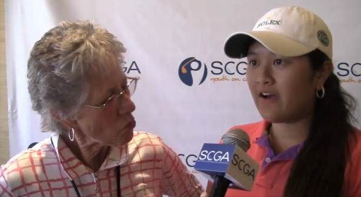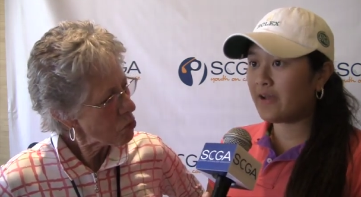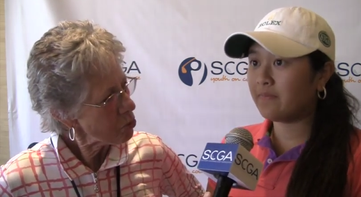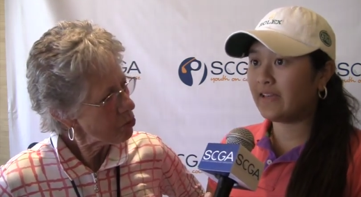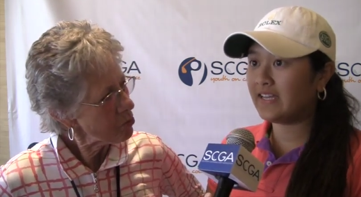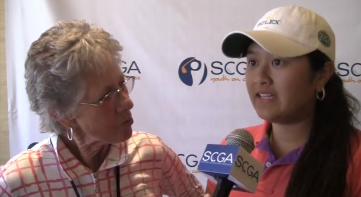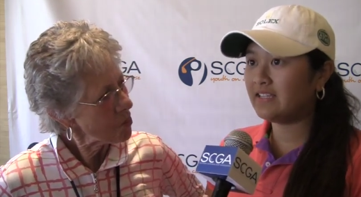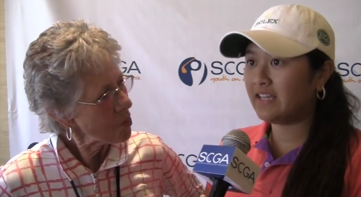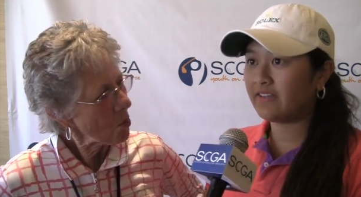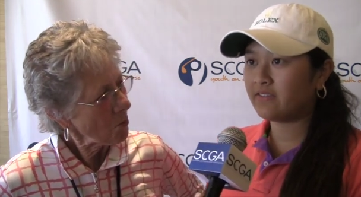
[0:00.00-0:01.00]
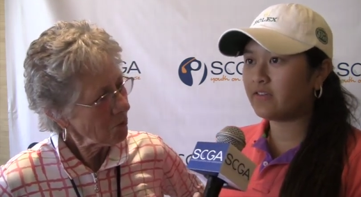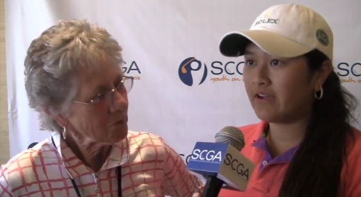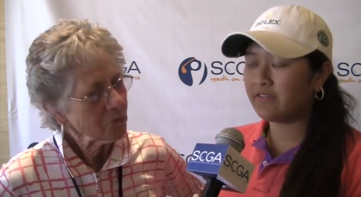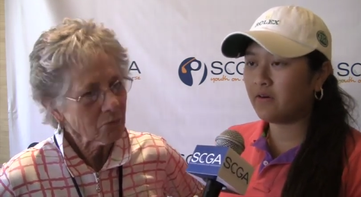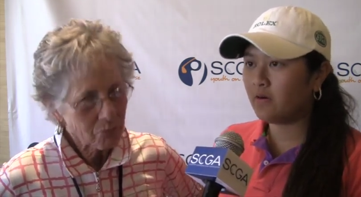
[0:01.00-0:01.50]
Speaker 1: how I played like
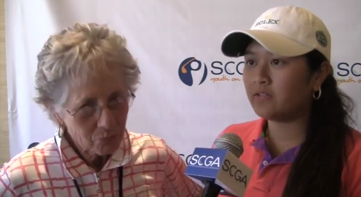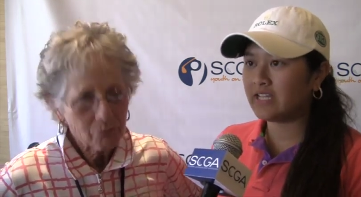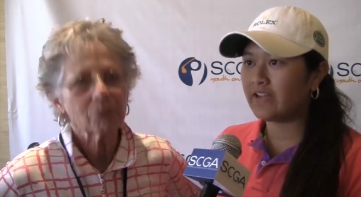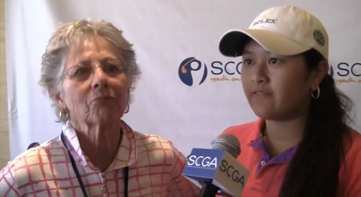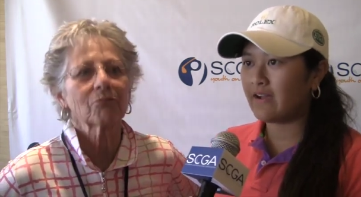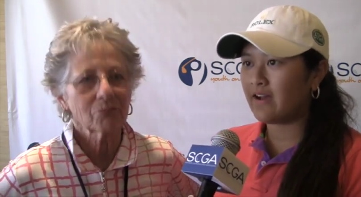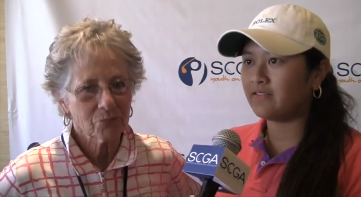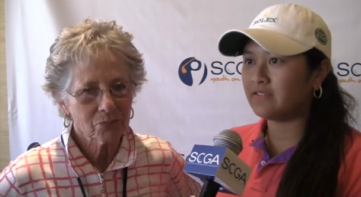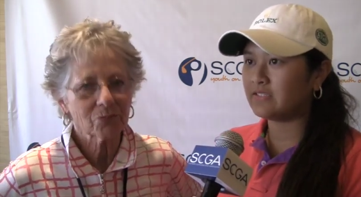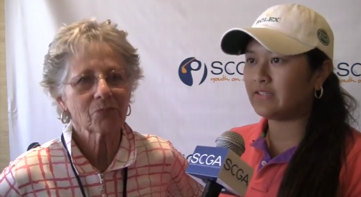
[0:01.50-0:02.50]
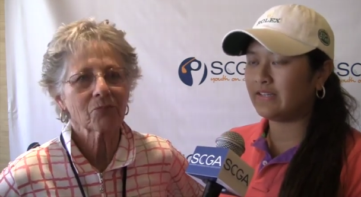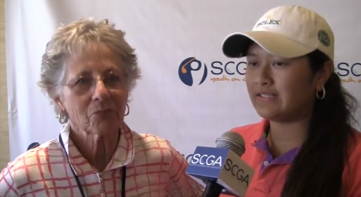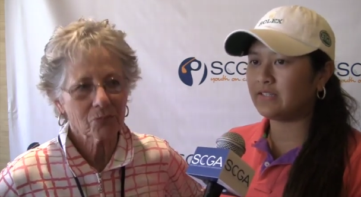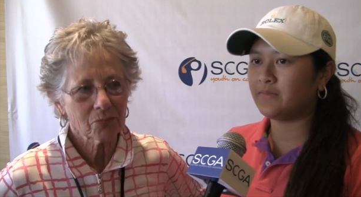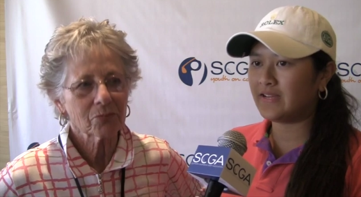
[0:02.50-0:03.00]
throughout the whole entire round, so I
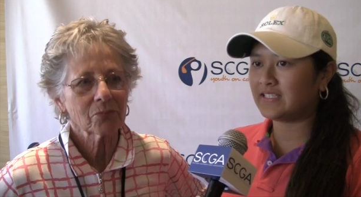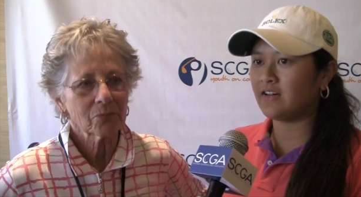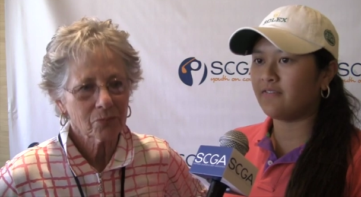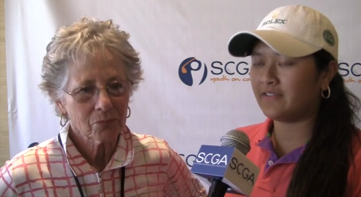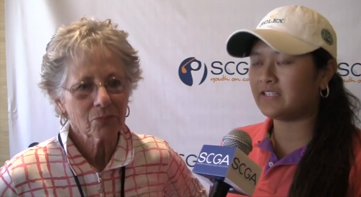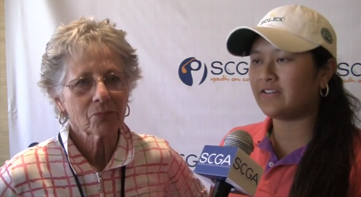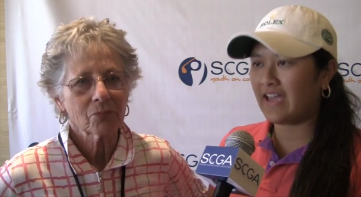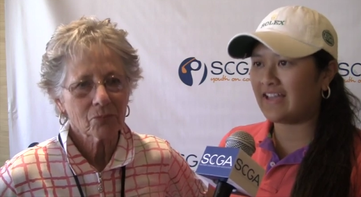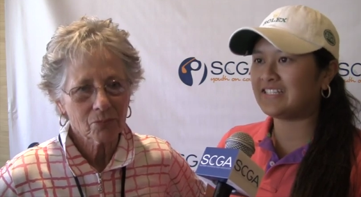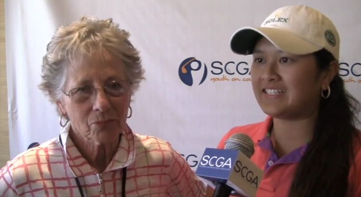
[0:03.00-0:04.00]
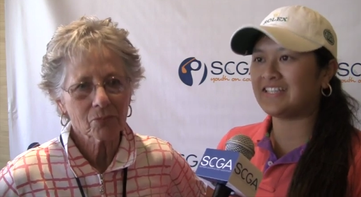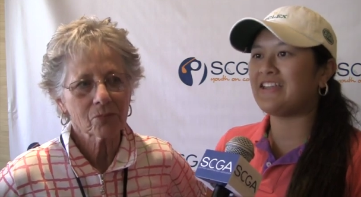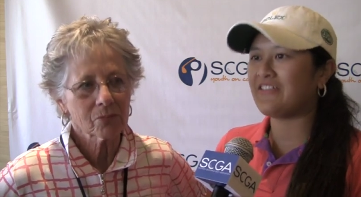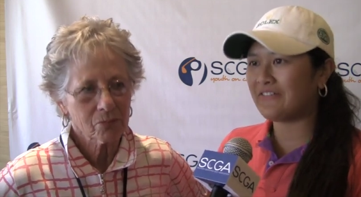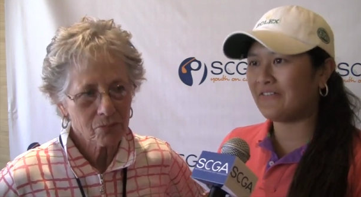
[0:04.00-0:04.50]
told myself it's okay, it's just
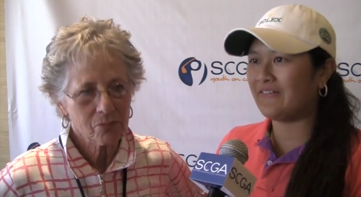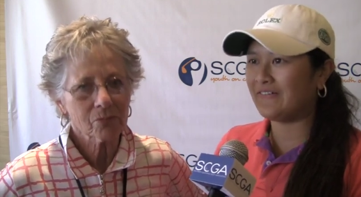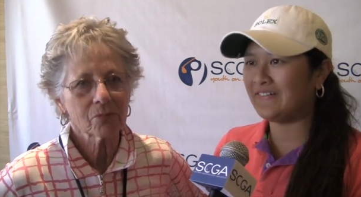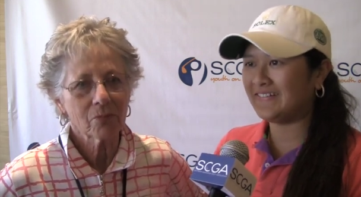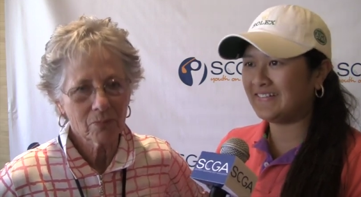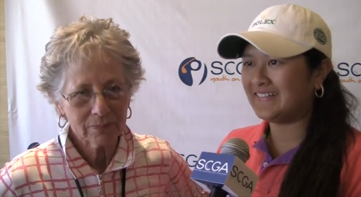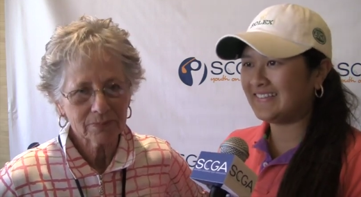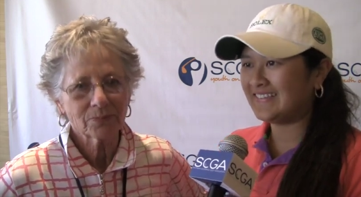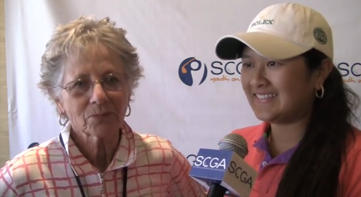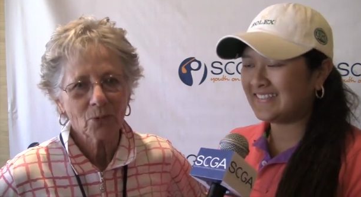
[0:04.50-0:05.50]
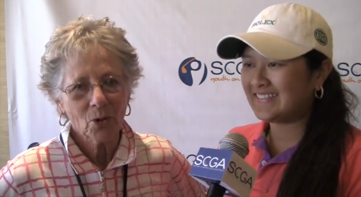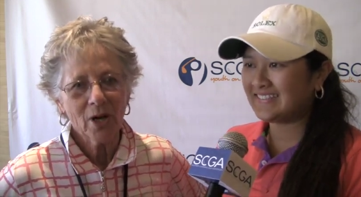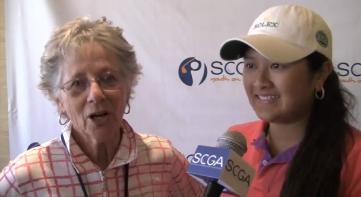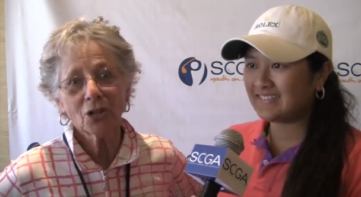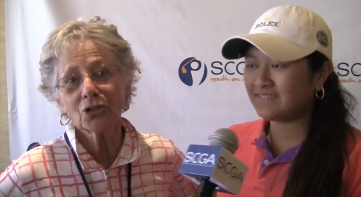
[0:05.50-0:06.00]
another hole.
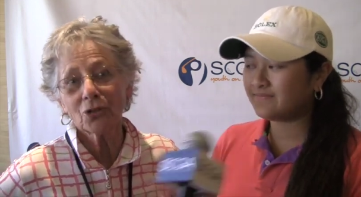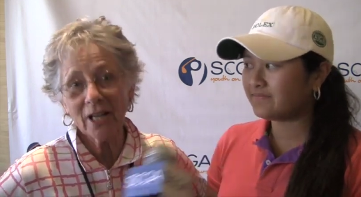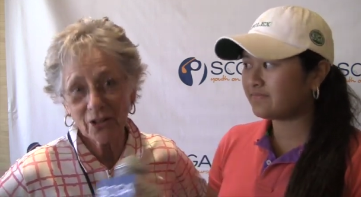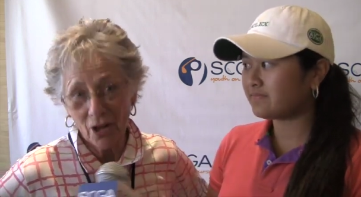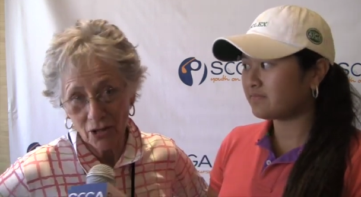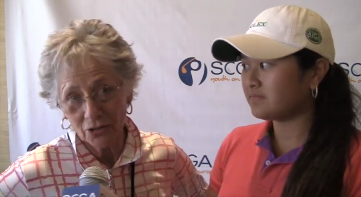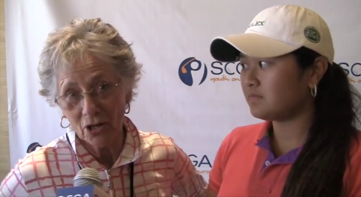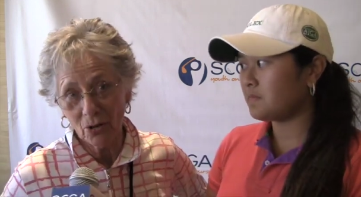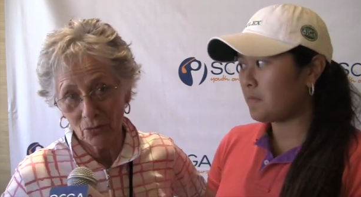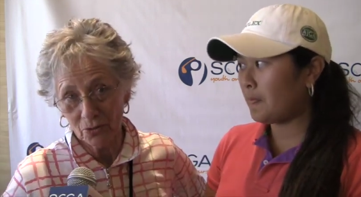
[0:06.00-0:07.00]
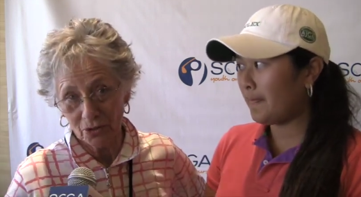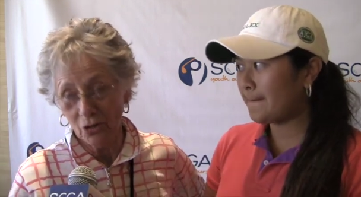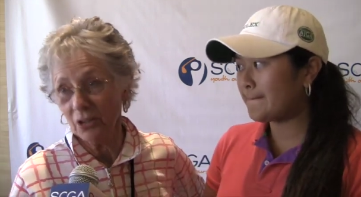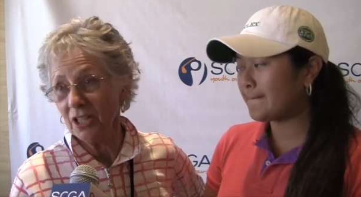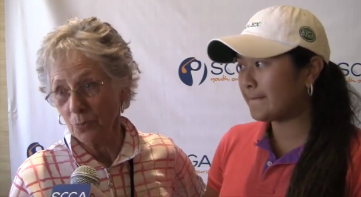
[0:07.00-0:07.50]
Speaker 2: Her strength also was
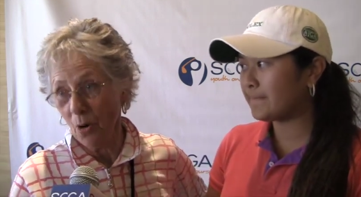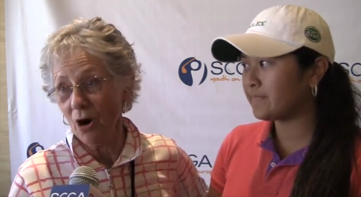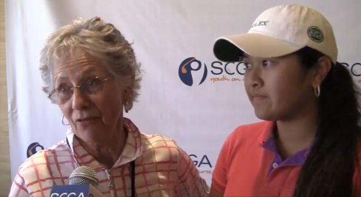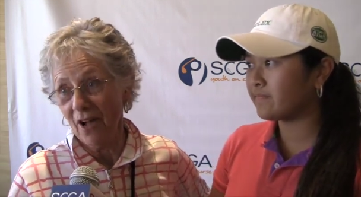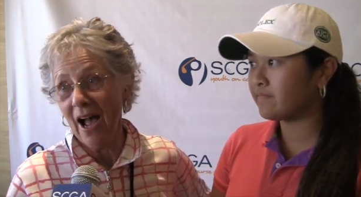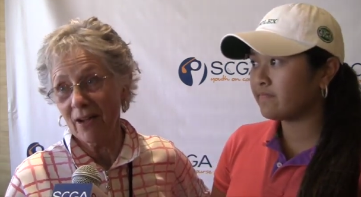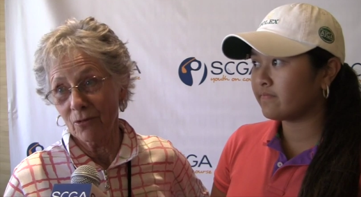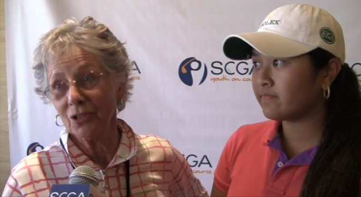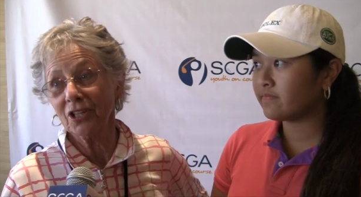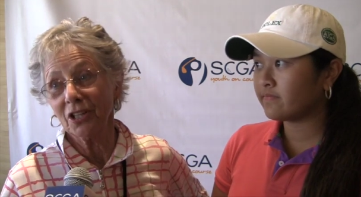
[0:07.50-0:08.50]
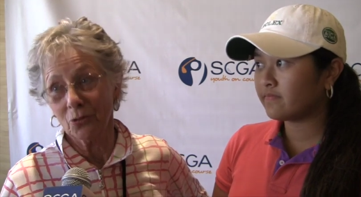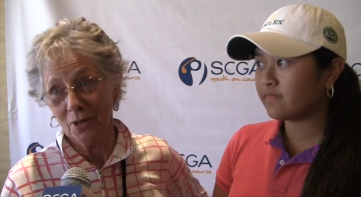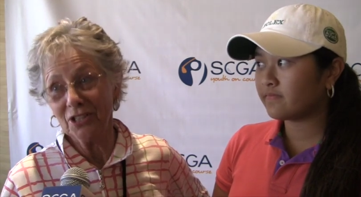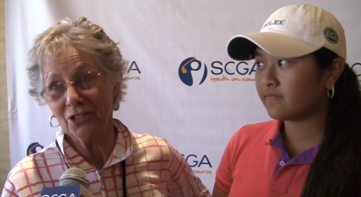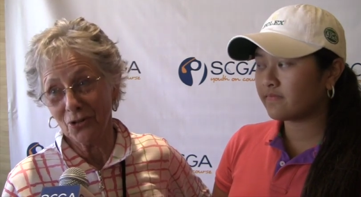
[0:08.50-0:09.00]
on this par 5 where she could
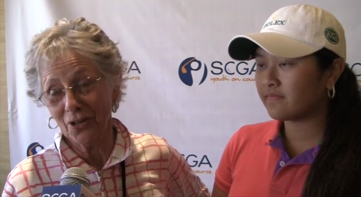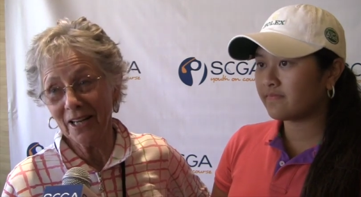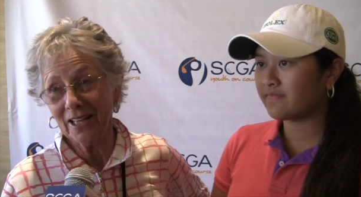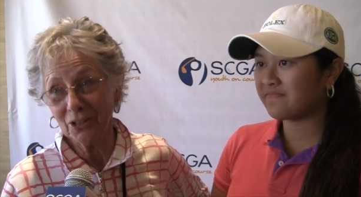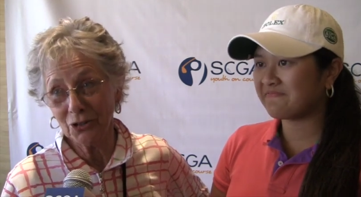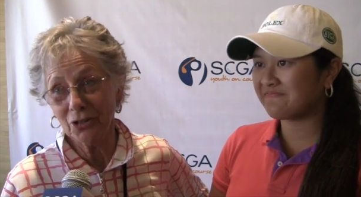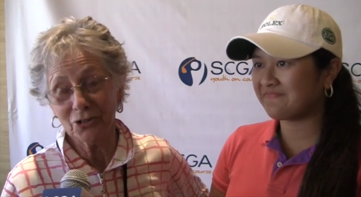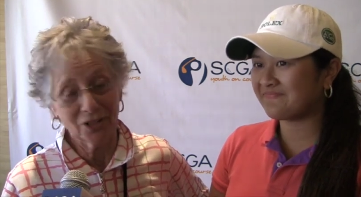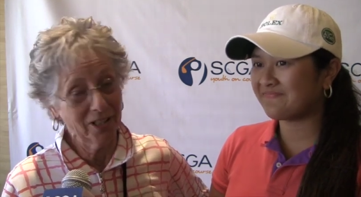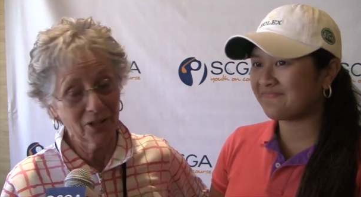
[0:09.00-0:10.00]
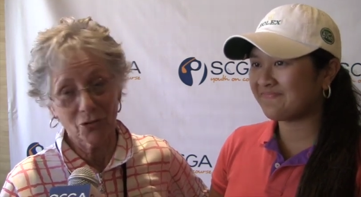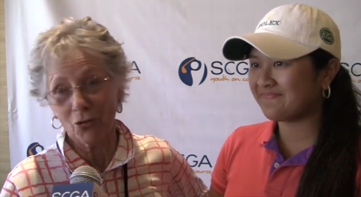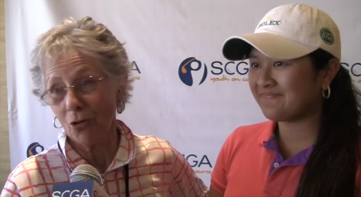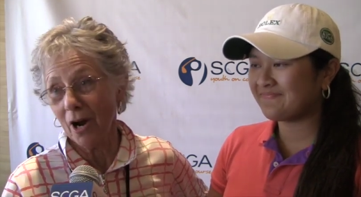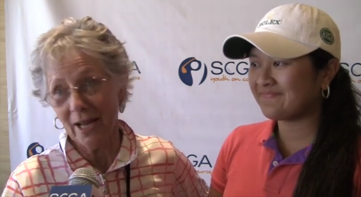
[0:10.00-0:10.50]
reach the green in 2. She had a
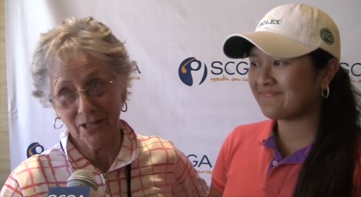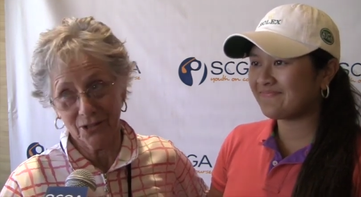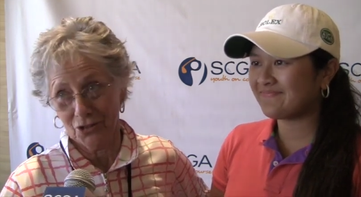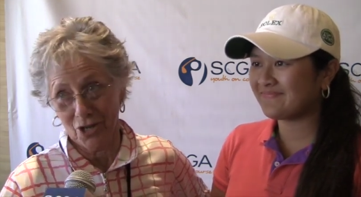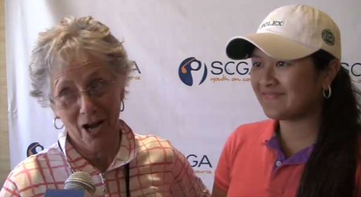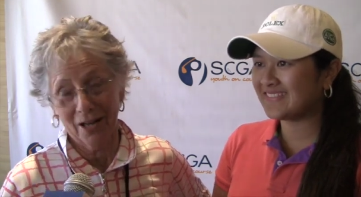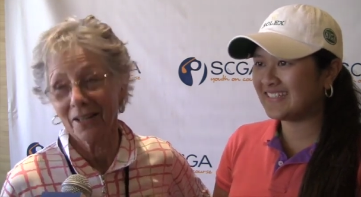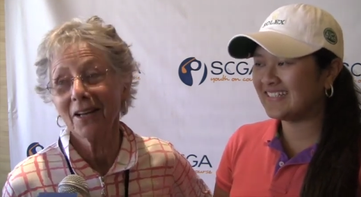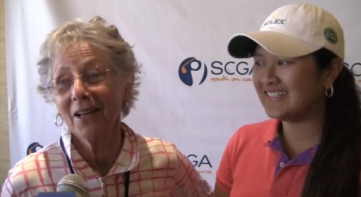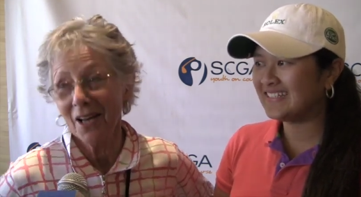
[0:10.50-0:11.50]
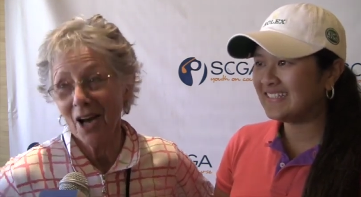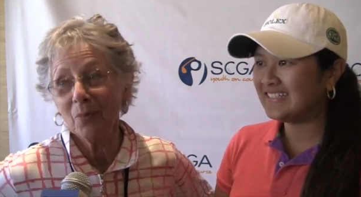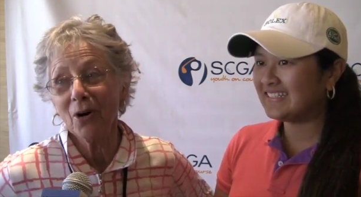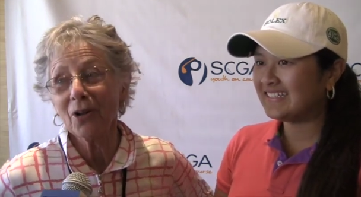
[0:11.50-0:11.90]
great shot up